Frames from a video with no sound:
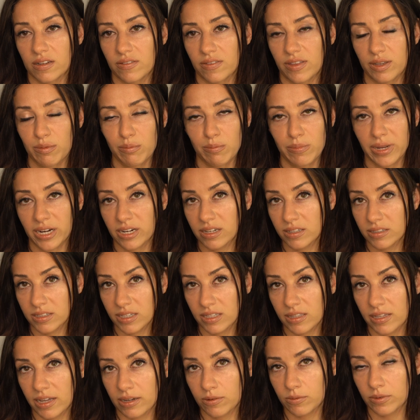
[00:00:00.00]
they barely
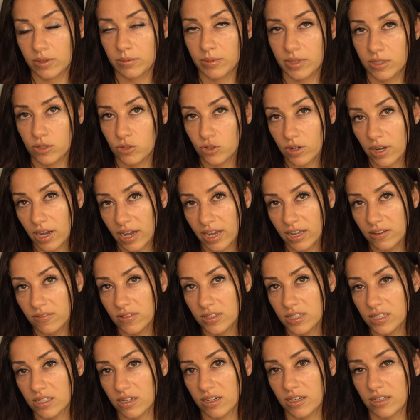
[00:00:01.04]
let women drive
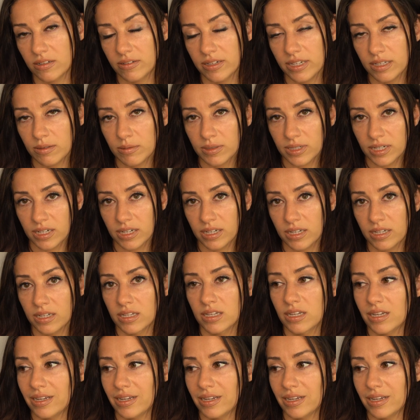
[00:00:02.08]
in Saudi Arabia.